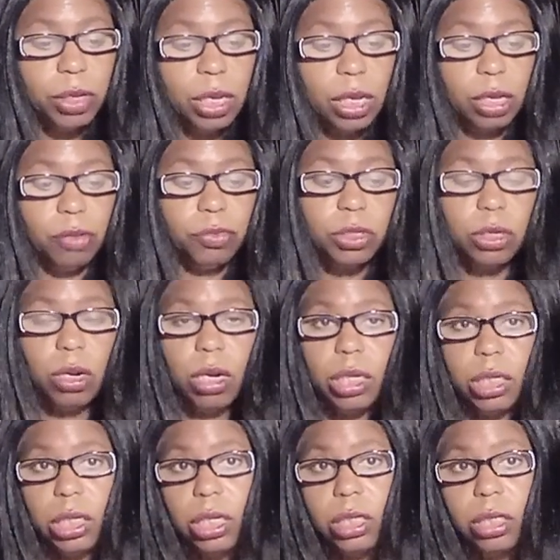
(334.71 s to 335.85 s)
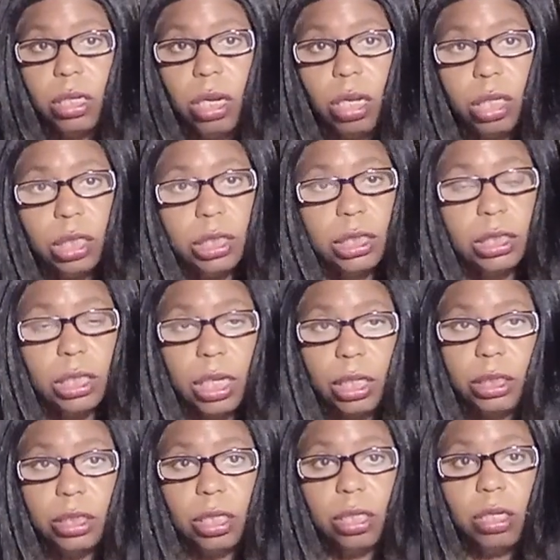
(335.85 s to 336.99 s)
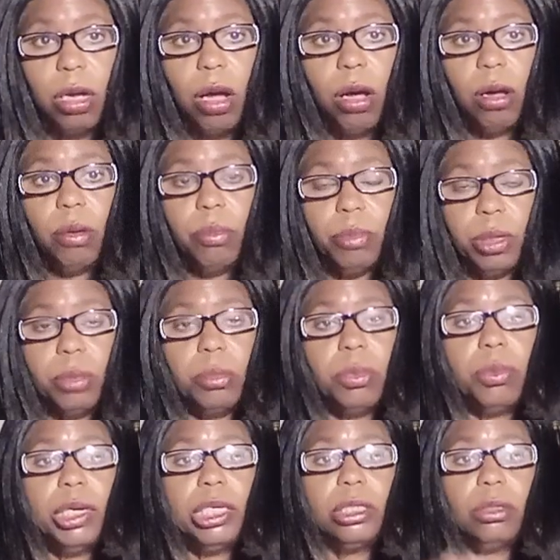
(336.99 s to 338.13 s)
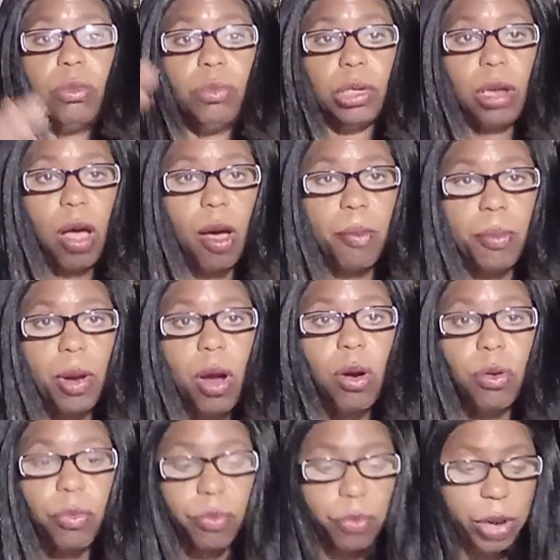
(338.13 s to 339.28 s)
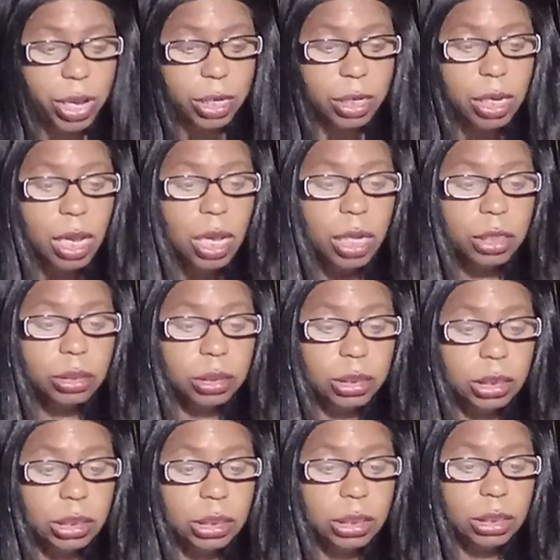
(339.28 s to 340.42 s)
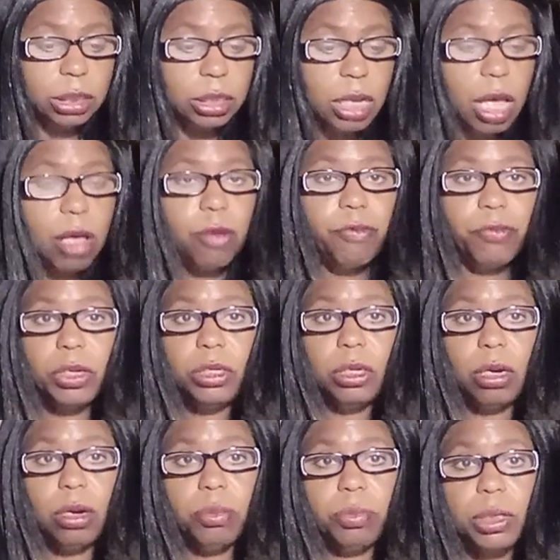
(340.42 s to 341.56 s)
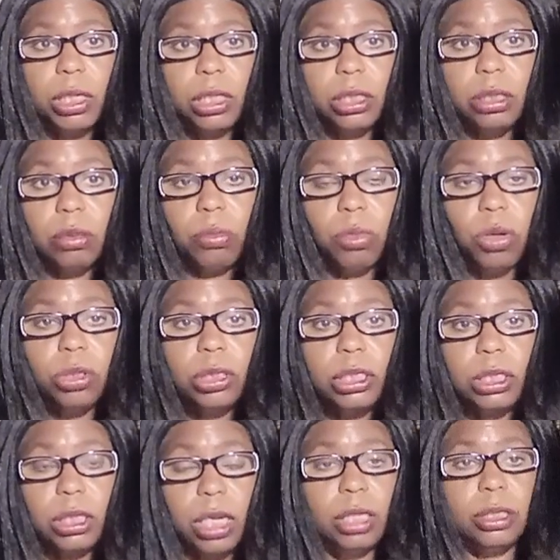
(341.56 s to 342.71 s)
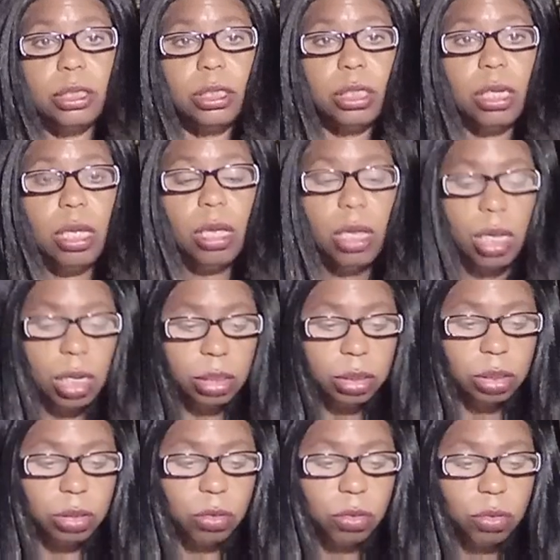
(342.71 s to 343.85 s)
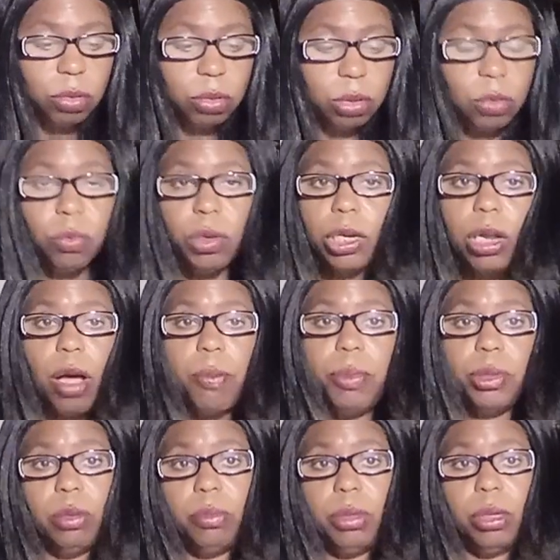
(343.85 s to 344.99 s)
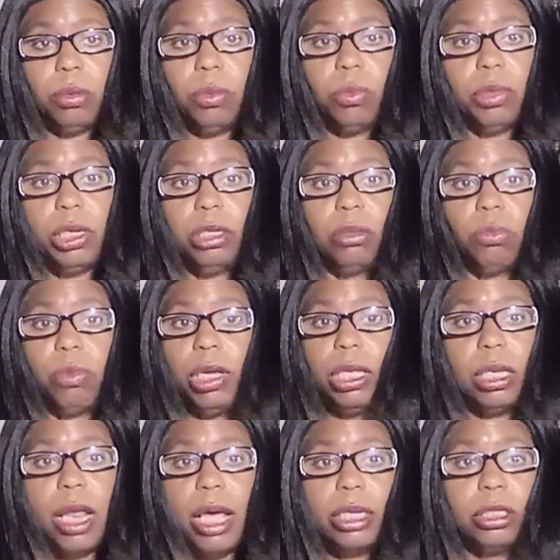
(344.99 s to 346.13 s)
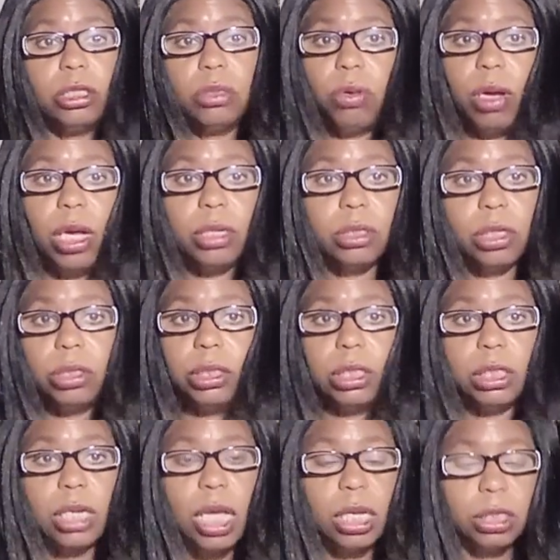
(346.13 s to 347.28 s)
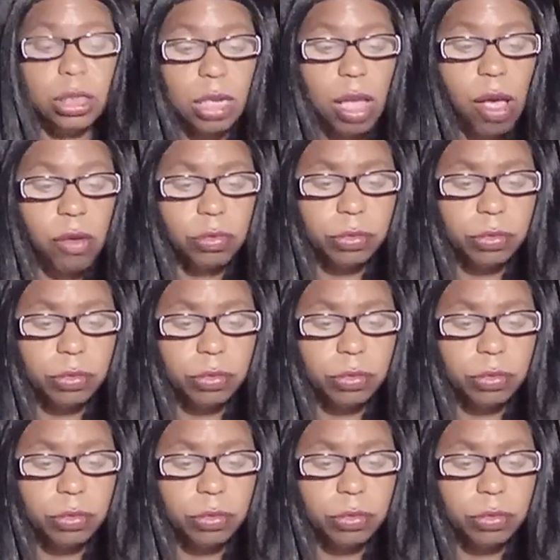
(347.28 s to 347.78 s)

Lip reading: if you are in other states and y'all minimum wage went up already, so this is not for y'all because most states, they went up on the minimum wage like 12, $13 an hour.